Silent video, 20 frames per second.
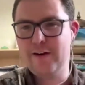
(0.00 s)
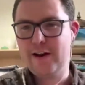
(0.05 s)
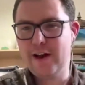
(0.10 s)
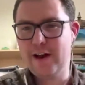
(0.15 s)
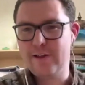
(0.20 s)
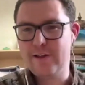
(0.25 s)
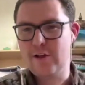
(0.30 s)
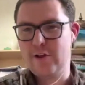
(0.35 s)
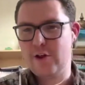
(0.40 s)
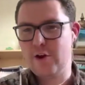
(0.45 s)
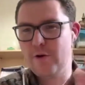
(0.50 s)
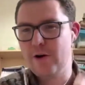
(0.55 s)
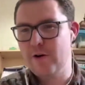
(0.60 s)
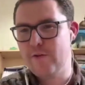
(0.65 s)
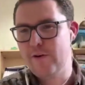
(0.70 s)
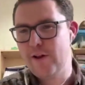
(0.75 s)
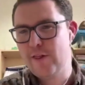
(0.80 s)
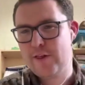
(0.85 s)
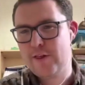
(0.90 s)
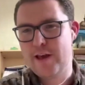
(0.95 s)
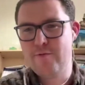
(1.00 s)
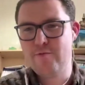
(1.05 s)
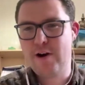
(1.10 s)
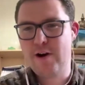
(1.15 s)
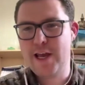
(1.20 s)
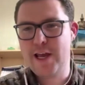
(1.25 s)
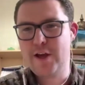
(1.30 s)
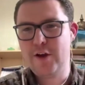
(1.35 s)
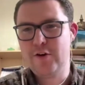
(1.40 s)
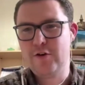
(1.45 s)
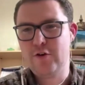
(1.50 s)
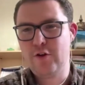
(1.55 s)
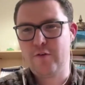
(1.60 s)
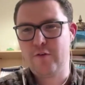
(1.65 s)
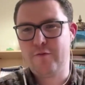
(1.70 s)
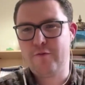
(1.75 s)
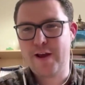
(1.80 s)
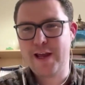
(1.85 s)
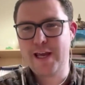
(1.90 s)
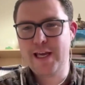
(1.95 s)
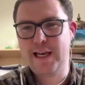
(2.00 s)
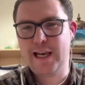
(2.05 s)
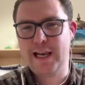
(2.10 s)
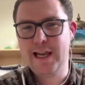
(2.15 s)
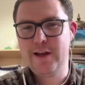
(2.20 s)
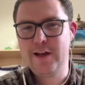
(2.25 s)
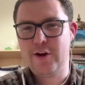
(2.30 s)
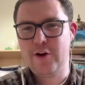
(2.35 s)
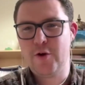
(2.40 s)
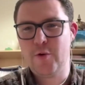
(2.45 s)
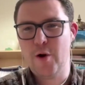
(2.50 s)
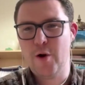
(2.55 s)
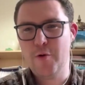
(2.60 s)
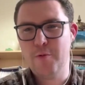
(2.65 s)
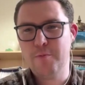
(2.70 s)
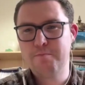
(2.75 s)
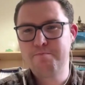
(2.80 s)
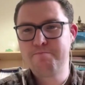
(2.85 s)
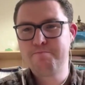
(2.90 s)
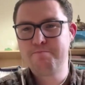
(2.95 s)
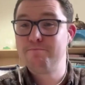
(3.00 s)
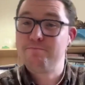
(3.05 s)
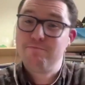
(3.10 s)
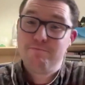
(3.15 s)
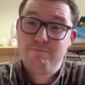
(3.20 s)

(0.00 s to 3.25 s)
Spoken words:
at 92 RNC, Reagan does a fake Lincoln quote,